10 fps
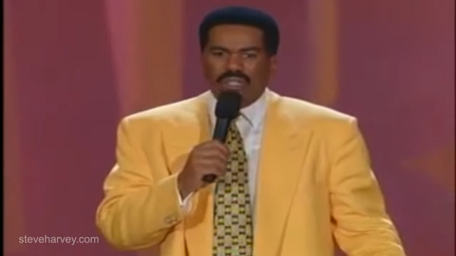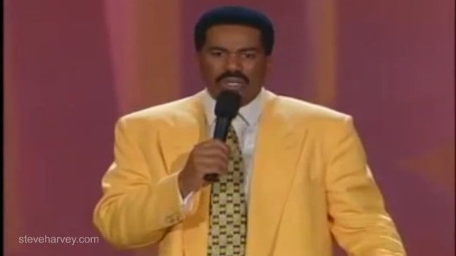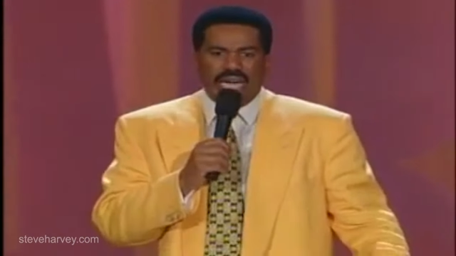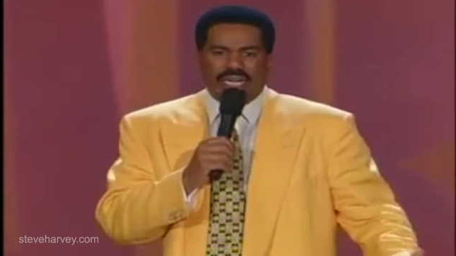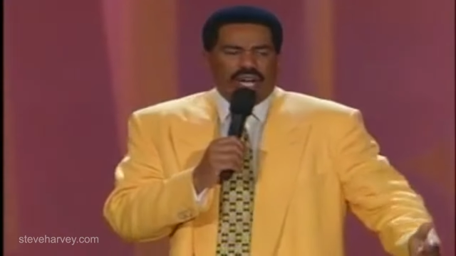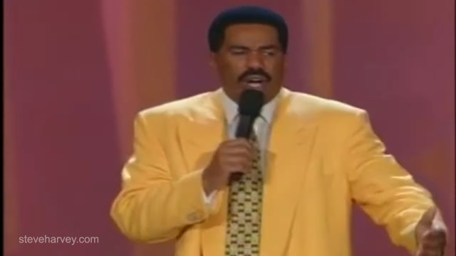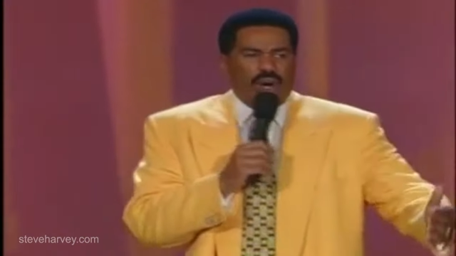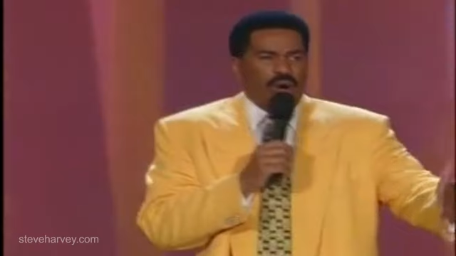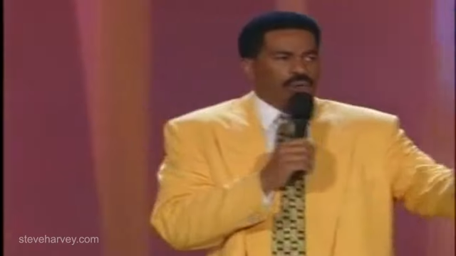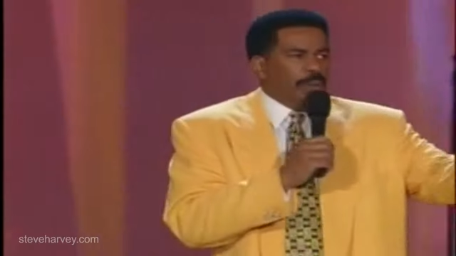You got
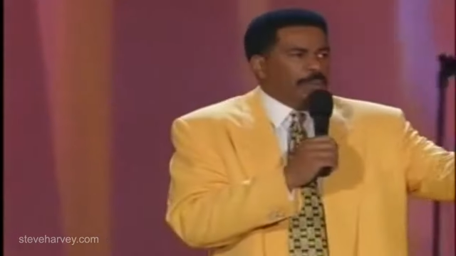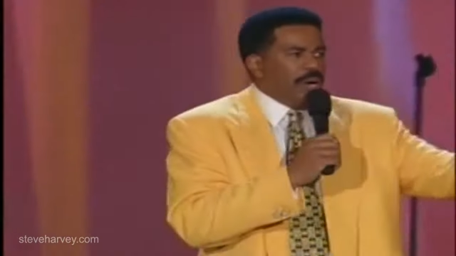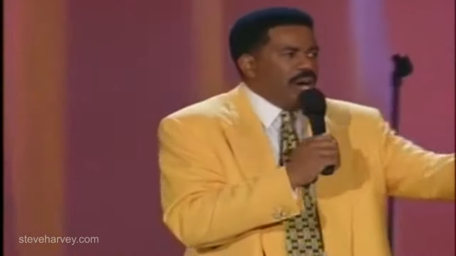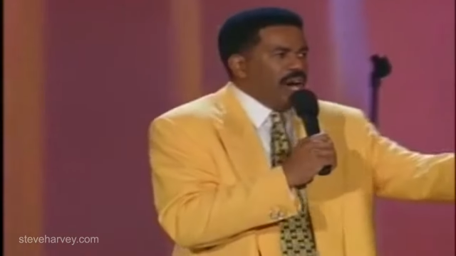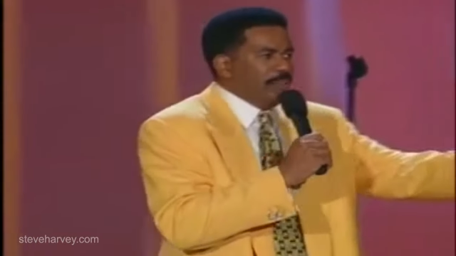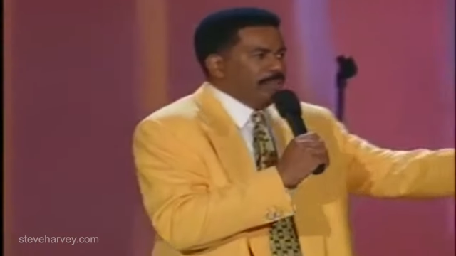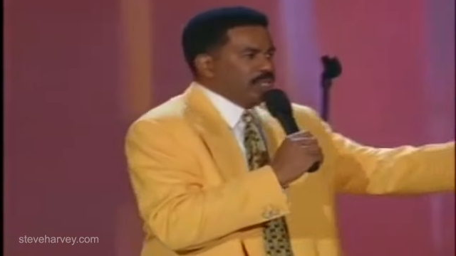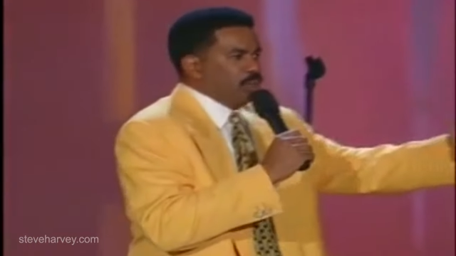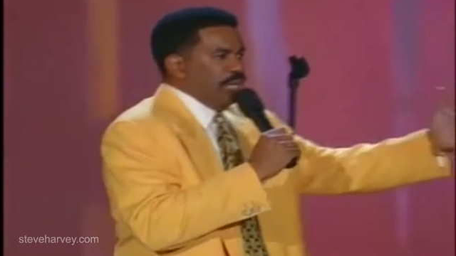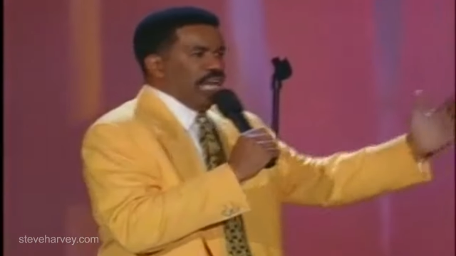whole
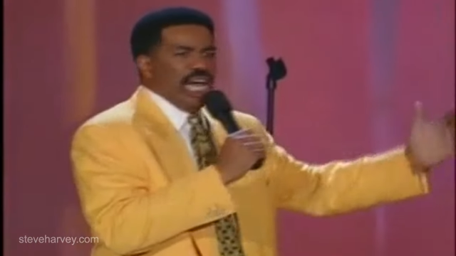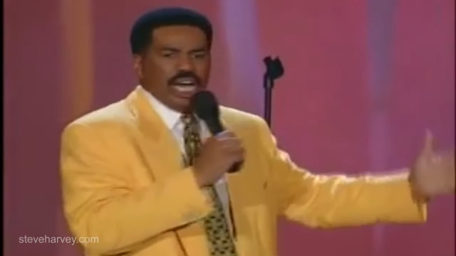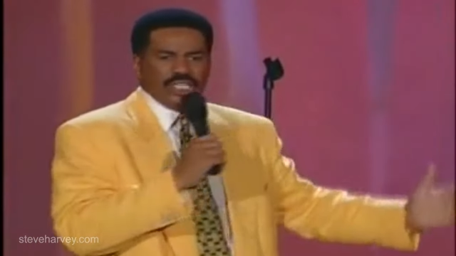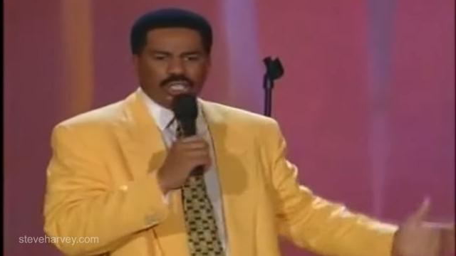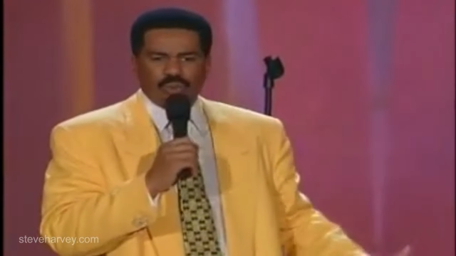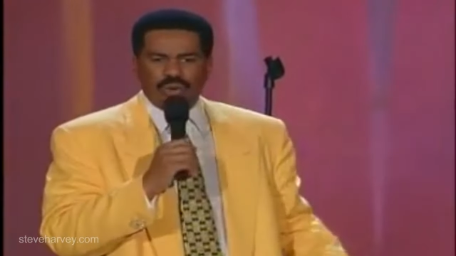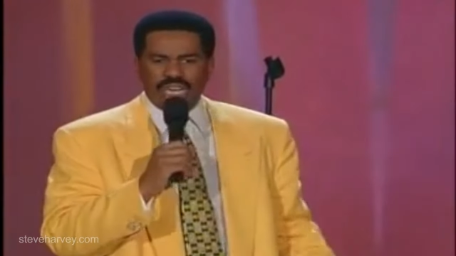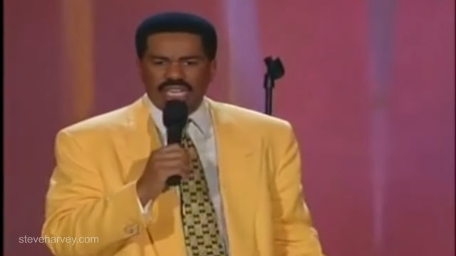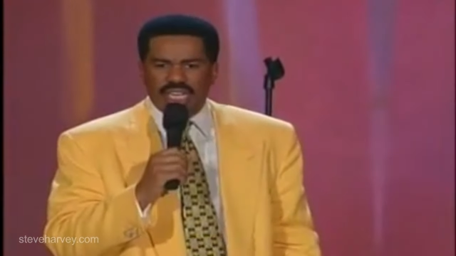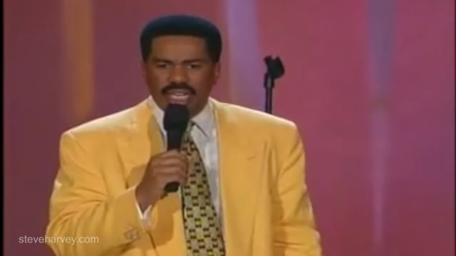departments with
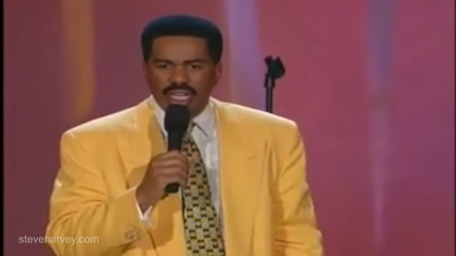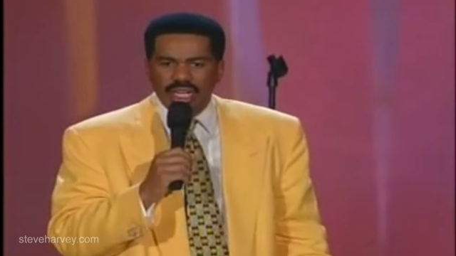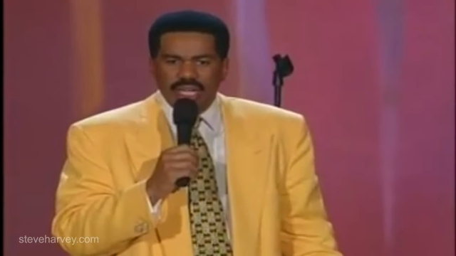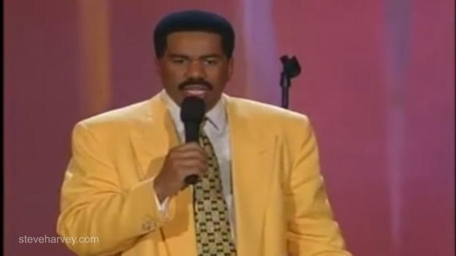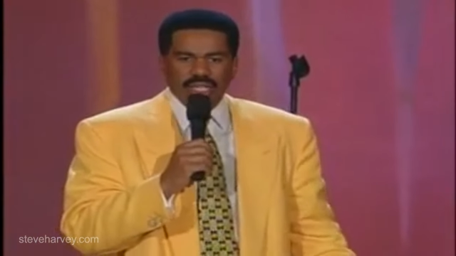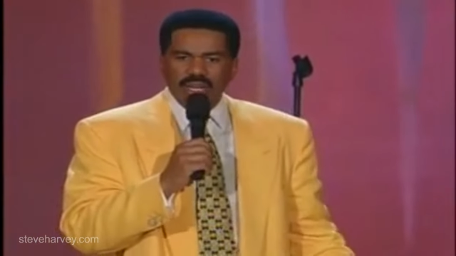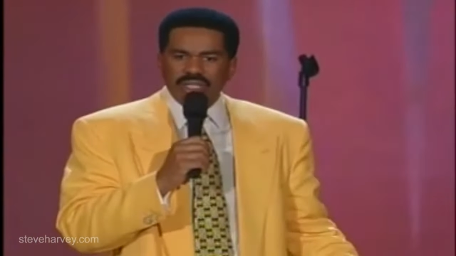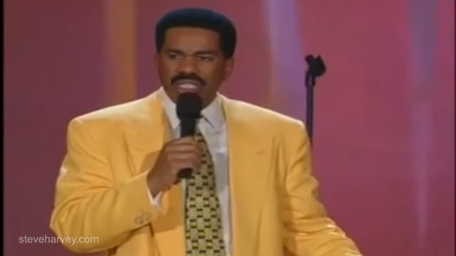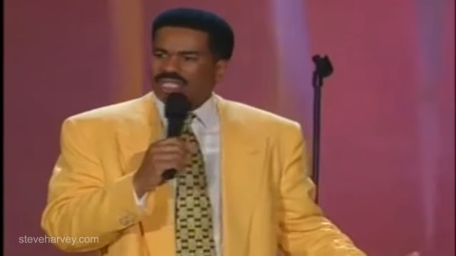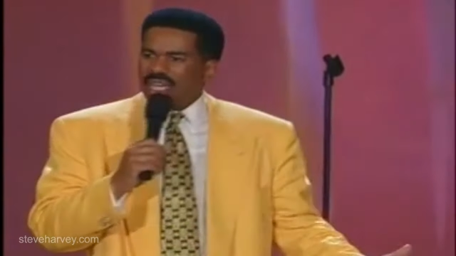lingerie in it you know,
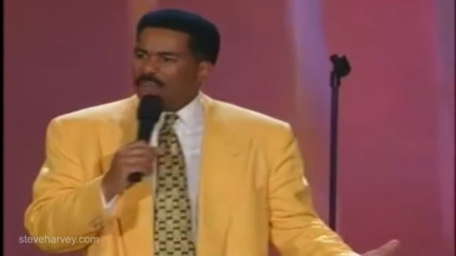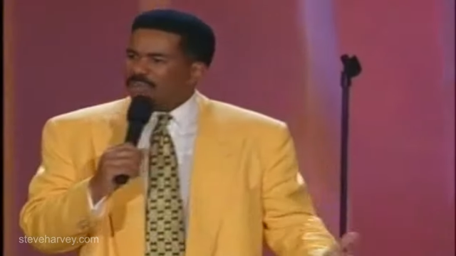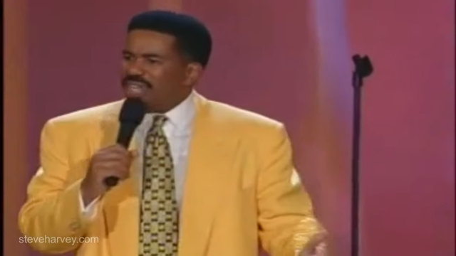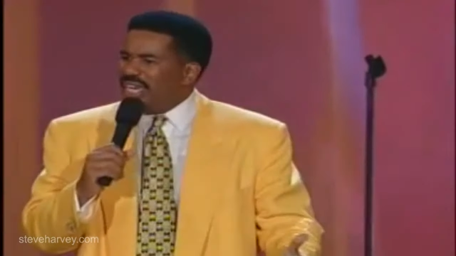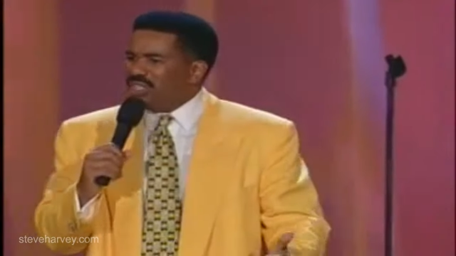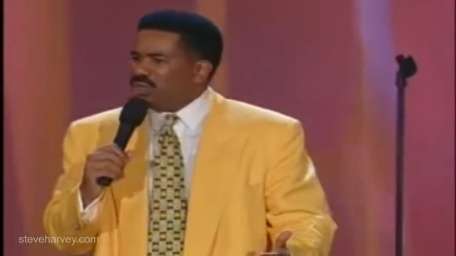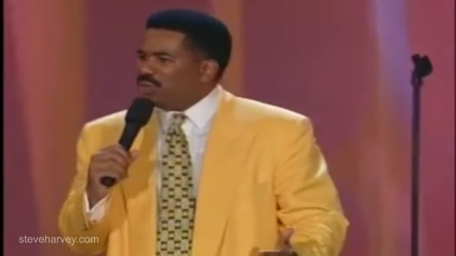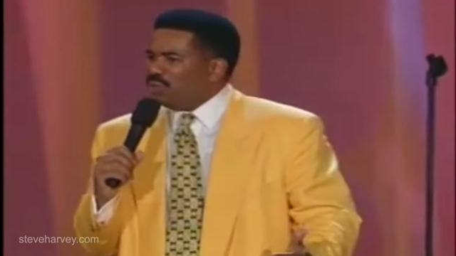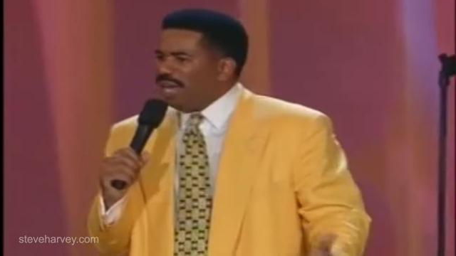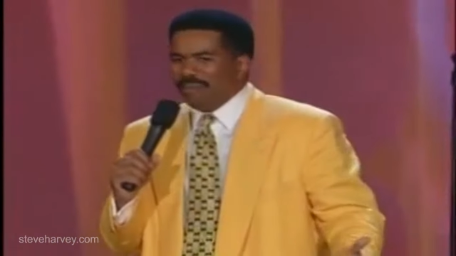just a couple things you
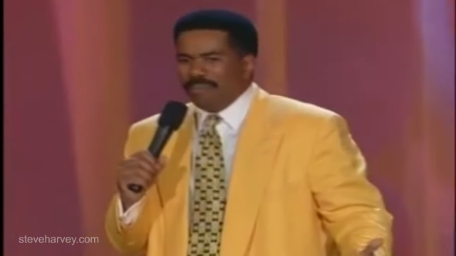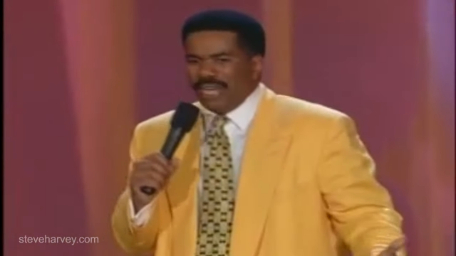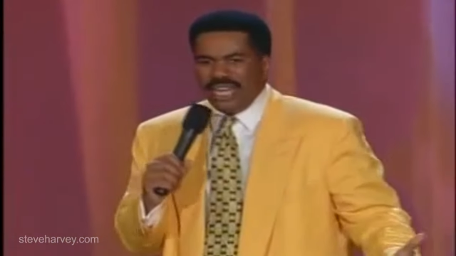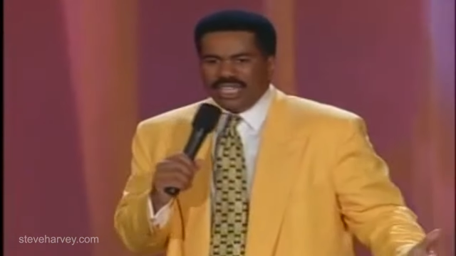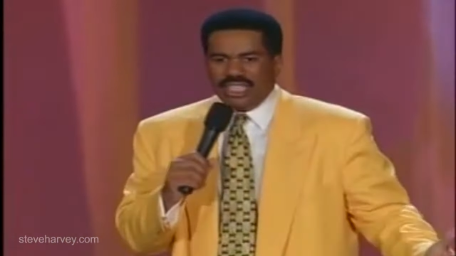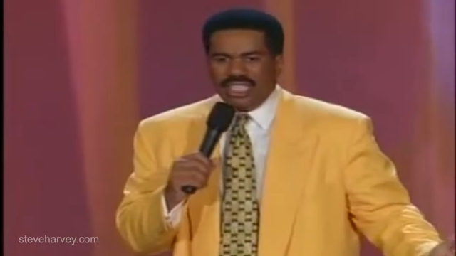could wear to bed to